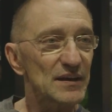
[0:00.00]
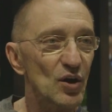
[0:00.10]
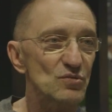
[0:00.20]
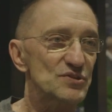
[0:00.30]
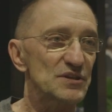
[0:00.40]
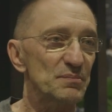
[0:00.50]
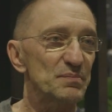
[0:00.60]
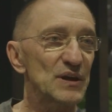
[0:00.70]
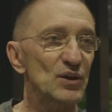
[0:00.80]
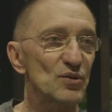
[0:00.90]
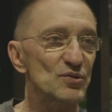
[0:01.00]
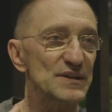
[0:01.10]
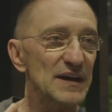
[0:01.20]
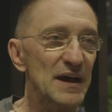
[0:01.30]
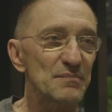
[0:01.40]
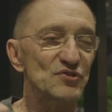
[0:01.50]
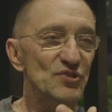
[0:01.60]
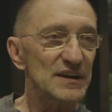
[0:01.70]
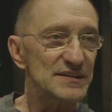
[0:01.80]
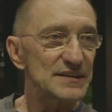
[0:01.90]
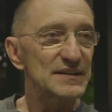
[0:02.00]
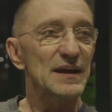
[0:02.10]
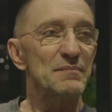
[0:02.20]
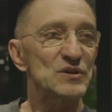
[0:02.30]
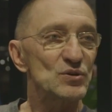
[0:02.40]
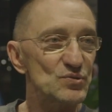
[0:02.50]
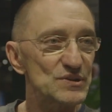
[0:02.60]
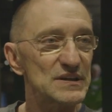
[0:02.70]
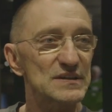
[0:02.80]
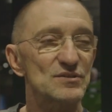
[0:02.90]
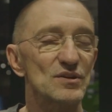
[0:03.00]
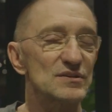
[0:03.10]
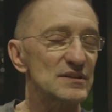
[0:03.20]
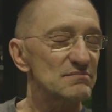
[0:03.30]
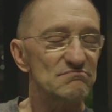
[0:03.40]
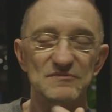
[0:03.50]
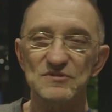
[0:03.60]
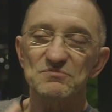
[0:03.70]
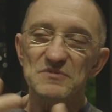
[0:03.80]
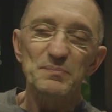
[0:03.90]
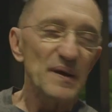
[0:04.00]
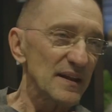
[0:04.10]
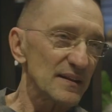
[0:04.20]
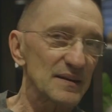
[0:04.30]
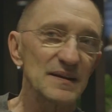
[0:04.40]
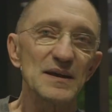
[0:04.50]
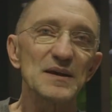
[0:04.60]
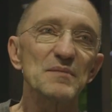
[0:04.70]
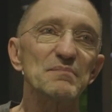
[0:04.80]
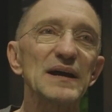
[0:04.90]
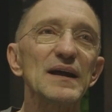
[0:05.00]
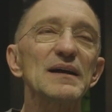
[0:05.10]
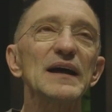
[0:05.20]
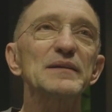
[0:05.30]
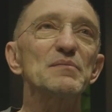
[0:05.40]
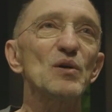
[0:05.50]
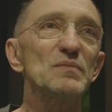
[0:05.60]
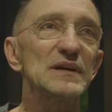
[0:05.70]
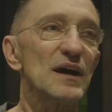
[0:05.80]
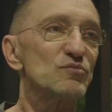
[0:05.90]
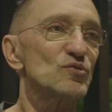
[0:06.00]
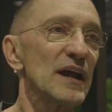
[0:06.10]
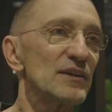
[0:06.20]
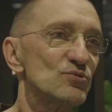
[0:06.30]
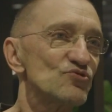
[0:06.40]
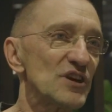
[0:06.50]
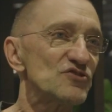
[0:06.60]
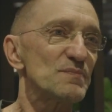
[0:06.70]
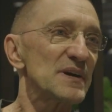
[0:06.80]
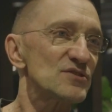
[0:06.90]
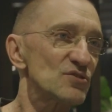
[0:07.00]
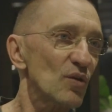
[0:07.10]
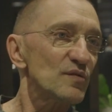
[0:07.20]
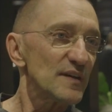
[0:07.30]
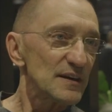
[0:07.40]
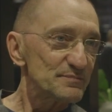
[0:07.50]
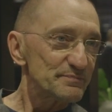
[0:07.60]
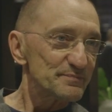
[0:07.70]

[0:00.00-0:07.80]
concept, because I'm trusting, I'm using, so depending. But at the moment I would like to change my sofa.